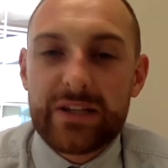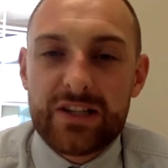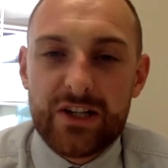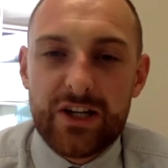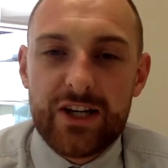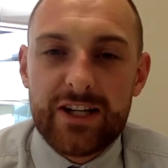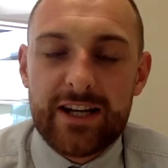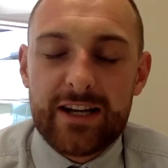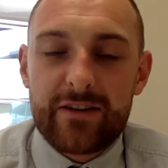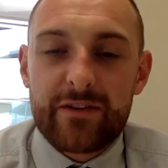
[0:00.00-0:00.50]

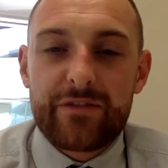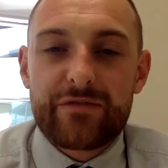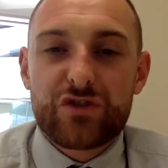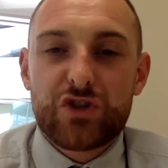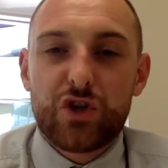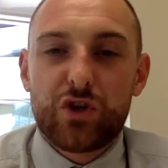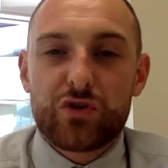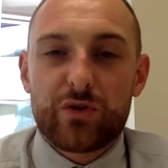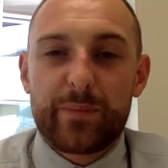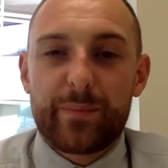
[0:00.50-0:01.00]
learning of
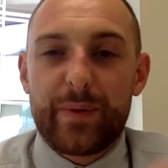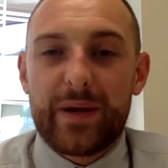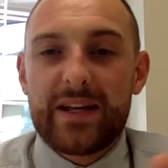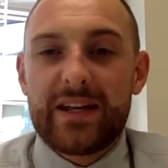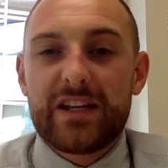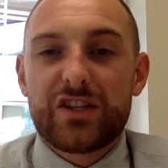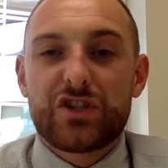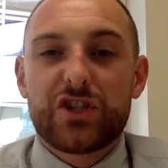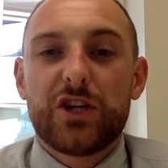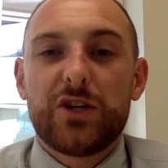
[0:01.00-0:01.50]
children being
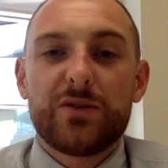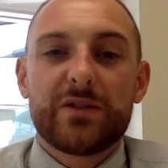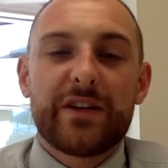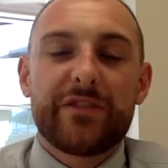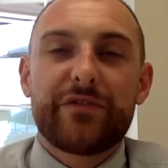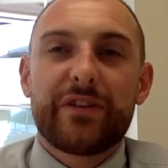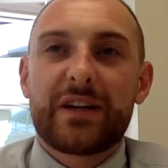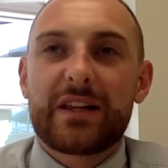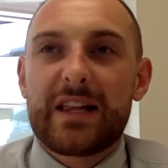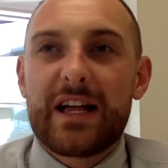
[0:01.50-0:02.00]
in 2
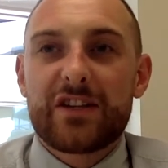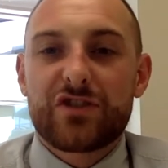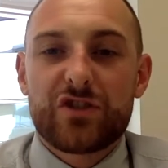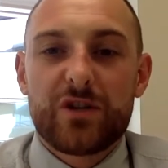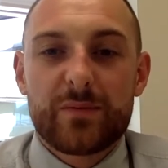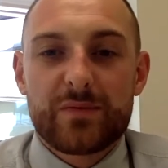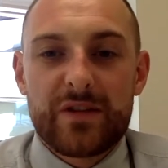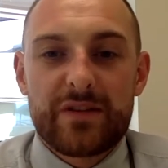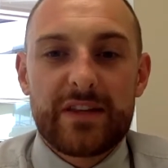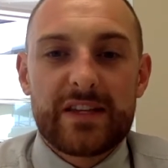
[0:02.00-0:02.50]
different
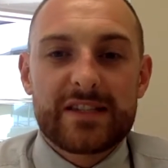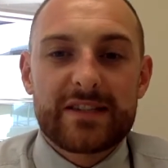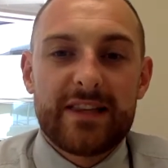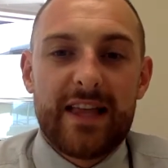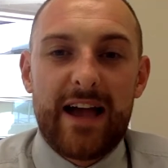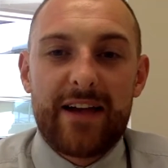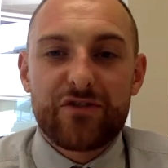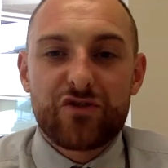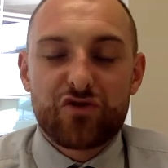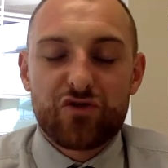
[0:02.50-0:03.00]
classrooms and this
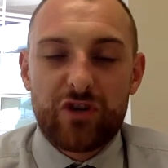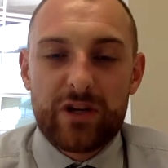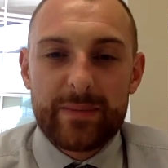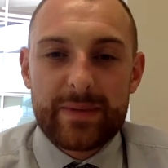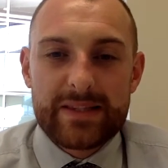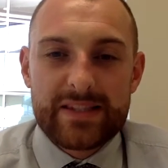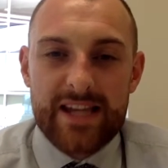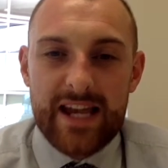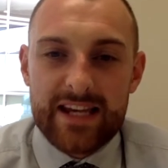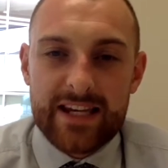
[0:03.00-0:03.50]
live streaming
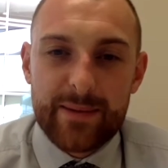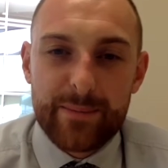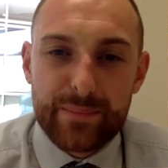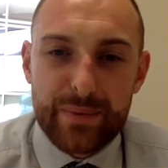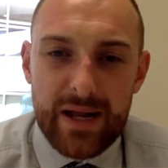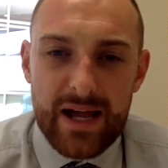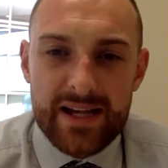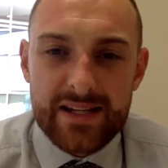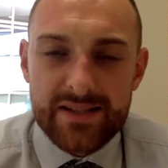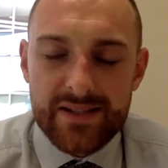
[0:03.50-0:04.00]
taking
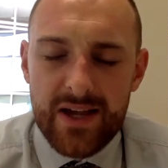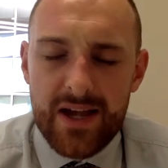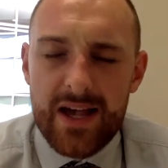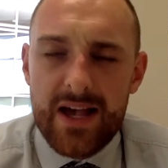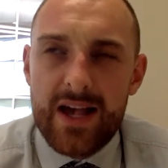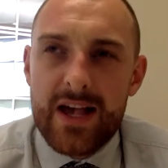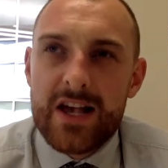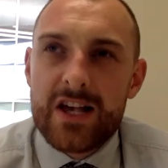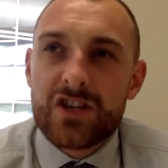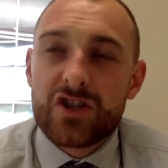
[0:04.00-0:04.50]
place.
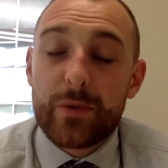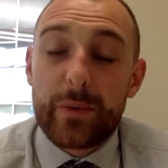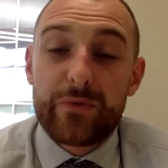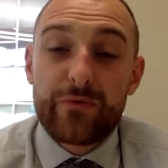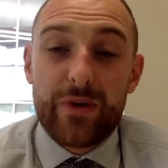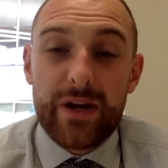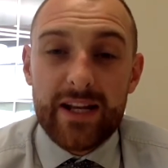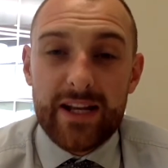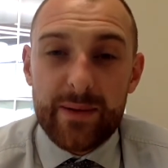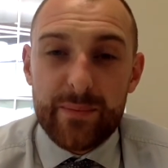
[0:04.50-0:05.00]
So we're
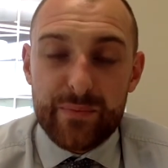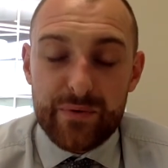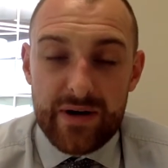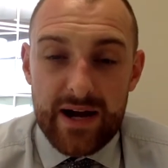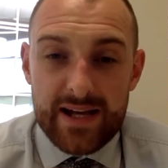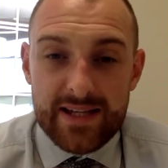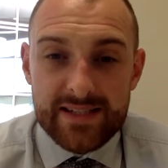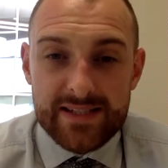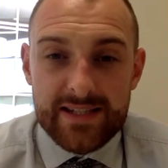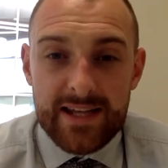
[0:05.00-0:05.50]
really
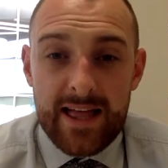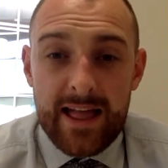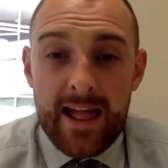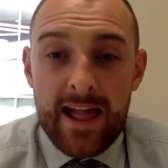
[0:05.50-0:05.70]
impressed.